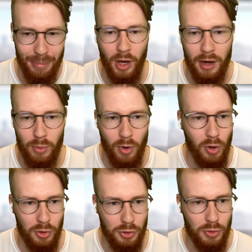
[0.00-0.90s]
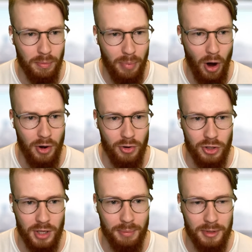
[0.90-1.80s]
What kind of role do
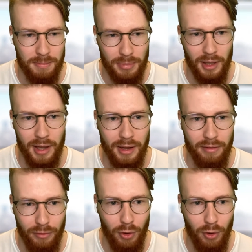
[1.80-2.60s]
partnerships play